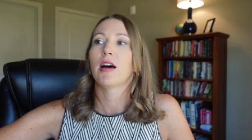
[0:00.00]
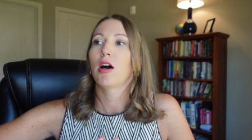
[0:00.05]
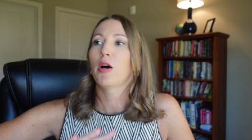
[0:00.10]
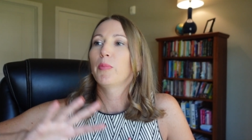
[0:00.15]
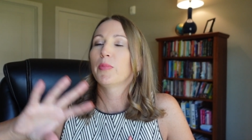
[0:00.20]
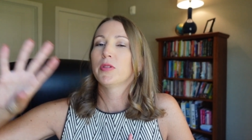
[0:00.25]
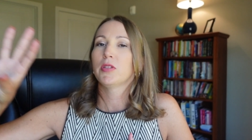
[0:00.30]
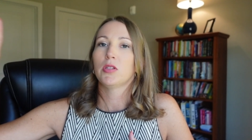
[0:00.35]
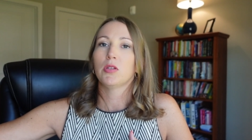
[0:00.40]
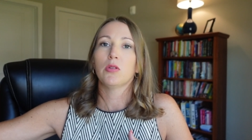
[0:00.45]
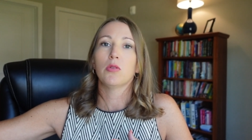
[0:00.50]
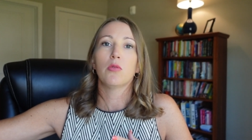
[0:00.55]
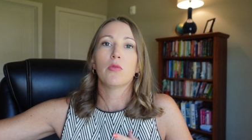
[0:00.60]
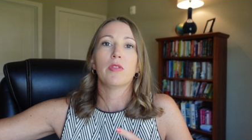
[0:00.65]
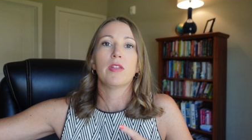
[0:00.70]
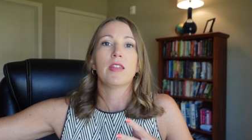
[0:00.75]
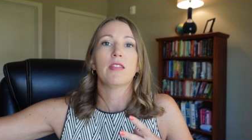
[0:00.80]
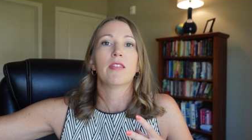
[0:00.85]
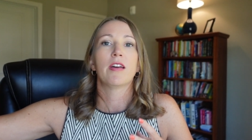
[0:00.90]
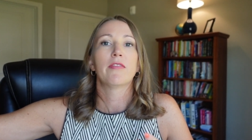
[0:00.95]
up to
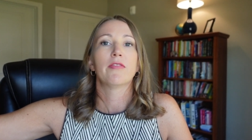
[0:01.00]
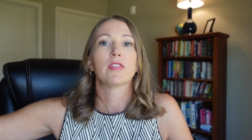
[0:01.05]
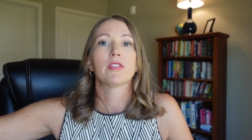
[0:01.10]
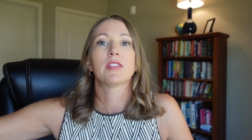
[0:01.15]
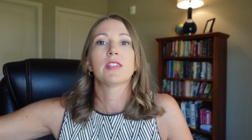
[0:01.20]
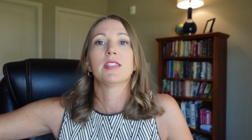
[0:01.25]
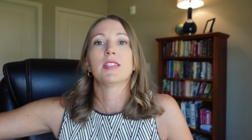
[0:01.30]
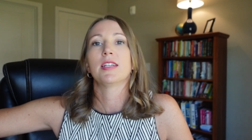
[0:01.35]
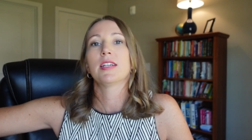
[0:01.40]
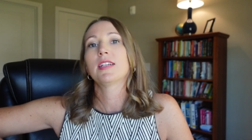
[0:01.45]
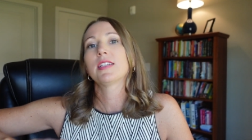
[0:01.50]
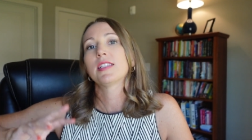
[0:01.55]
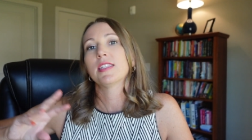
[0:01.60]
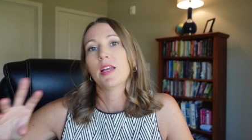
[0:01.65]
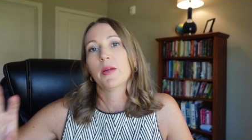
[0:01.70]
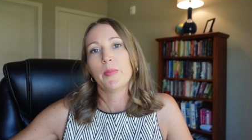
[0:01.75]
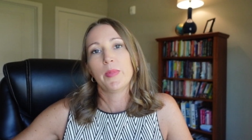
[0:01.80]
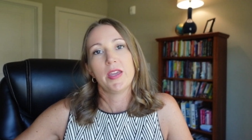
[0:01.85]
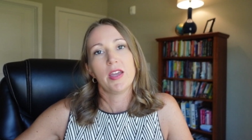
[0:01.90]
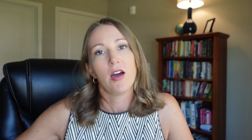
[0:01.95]
the level 6
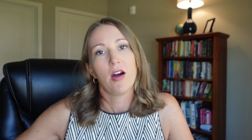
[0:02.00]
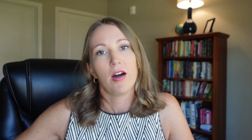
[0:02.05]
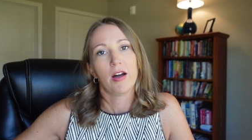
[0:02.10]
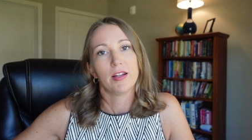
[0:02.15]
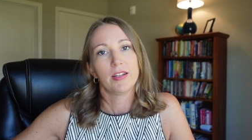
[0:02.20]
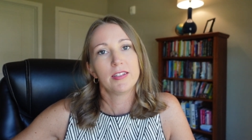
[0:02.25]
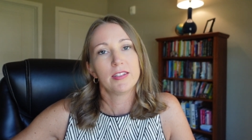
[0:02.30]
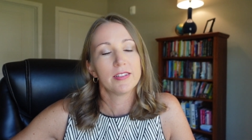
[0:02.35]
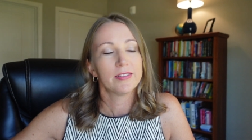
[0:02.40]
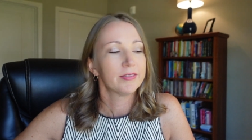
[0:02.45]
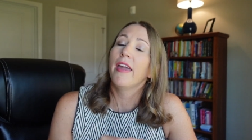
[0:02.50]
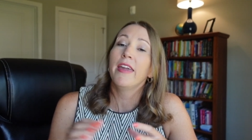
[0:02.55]
and beyond.